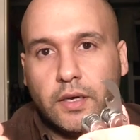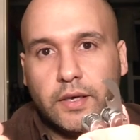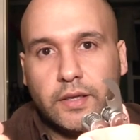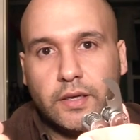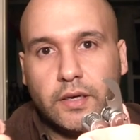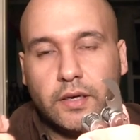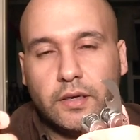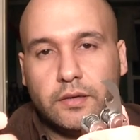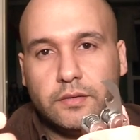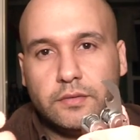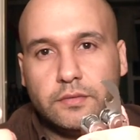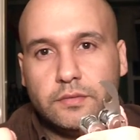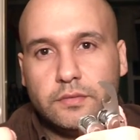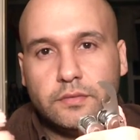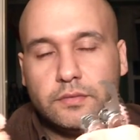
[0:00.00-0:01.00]
I
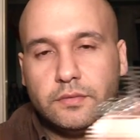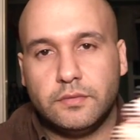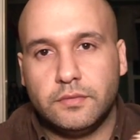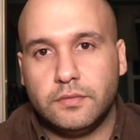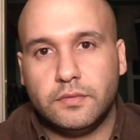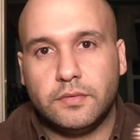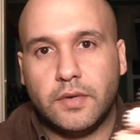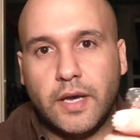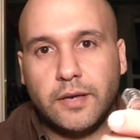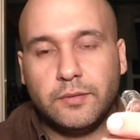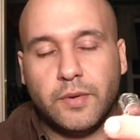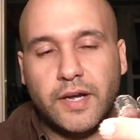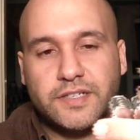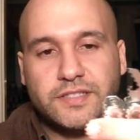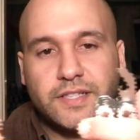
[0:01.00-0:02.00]

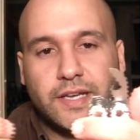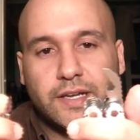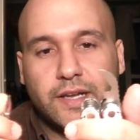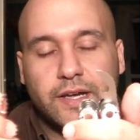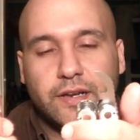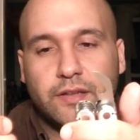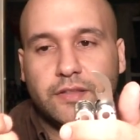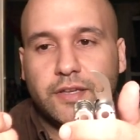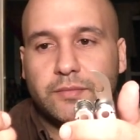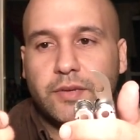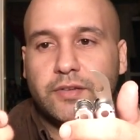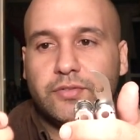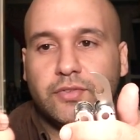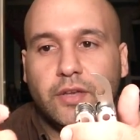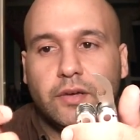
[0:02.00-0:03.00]
watch that kind of
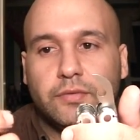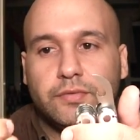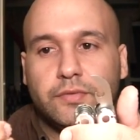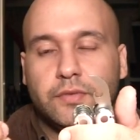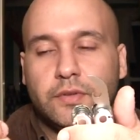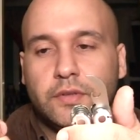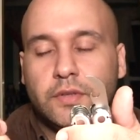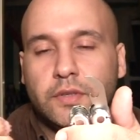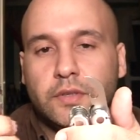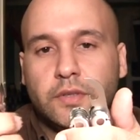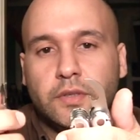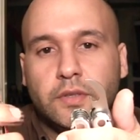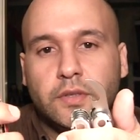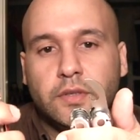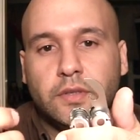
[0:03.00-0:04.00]
thing myself.
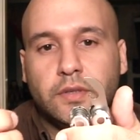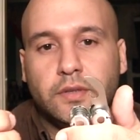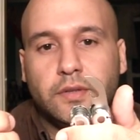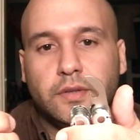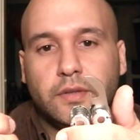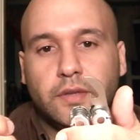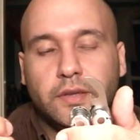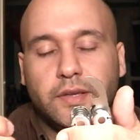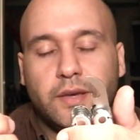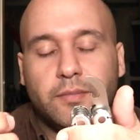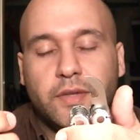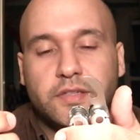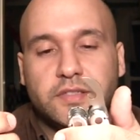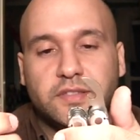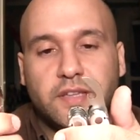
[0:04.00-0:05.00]
I think
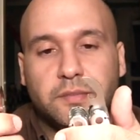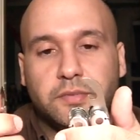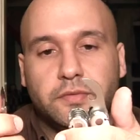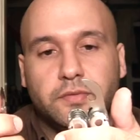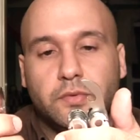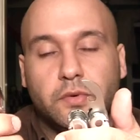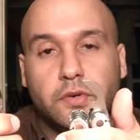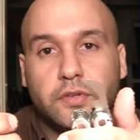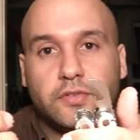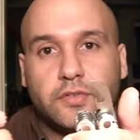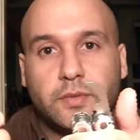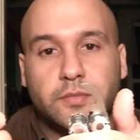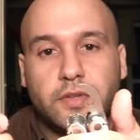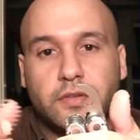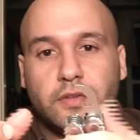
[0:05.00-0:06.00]
I mentioned that before.
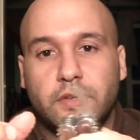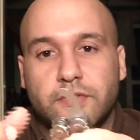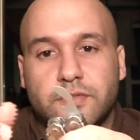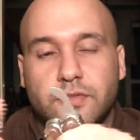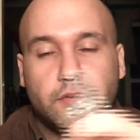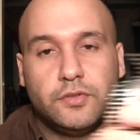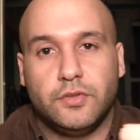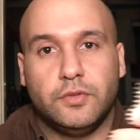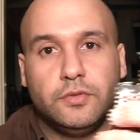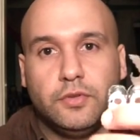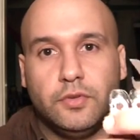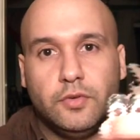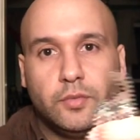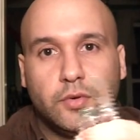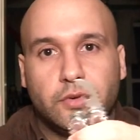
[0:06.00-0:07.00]
Some of the things on
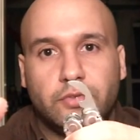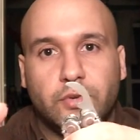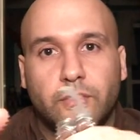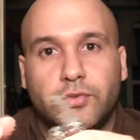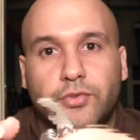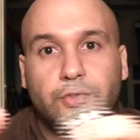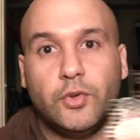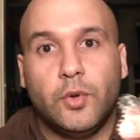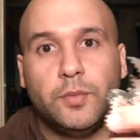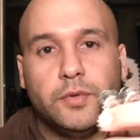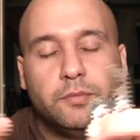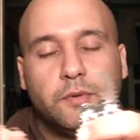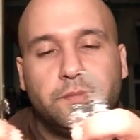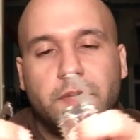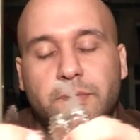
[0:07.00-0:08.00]
YouTube are so
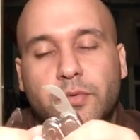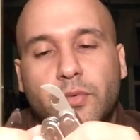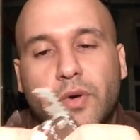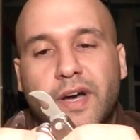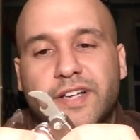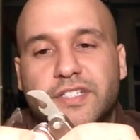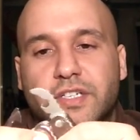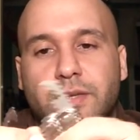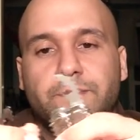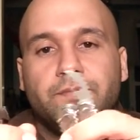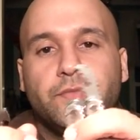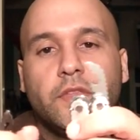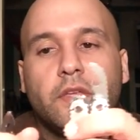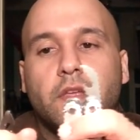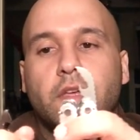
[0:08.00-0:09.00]
stupid, but people watch it.
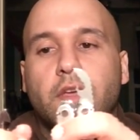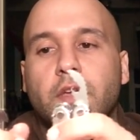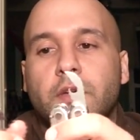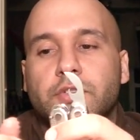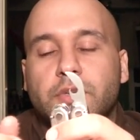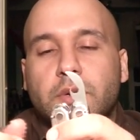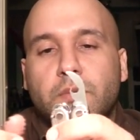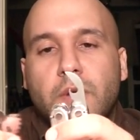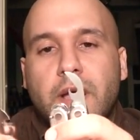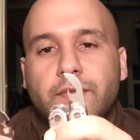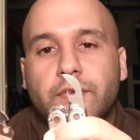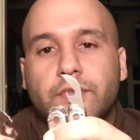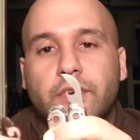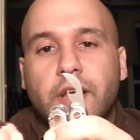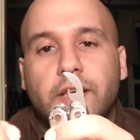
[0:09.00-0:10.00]
So we'll
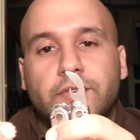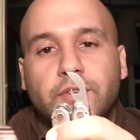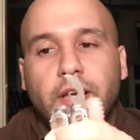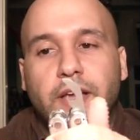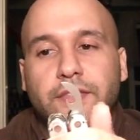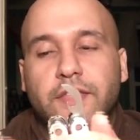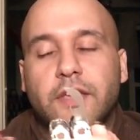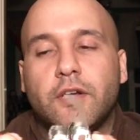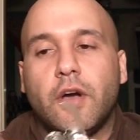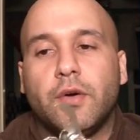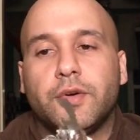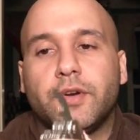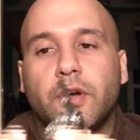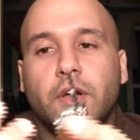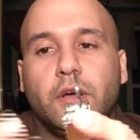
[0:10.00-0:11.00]
have a race. I think
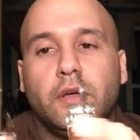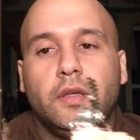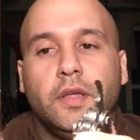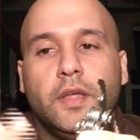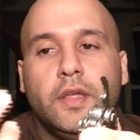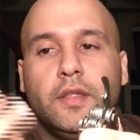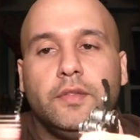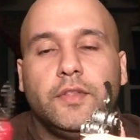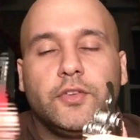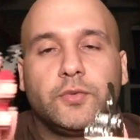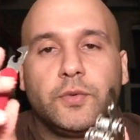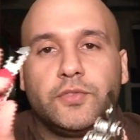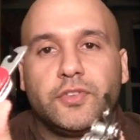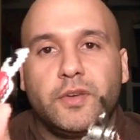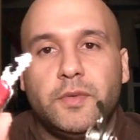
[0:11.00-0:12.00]
all in all,
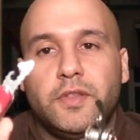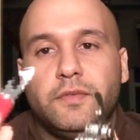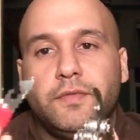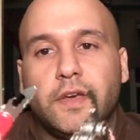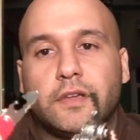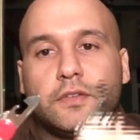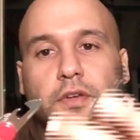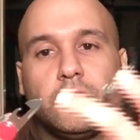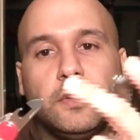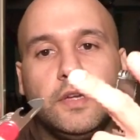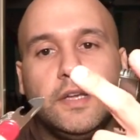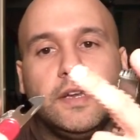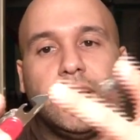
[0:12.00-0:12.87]
this one's going to be the victor.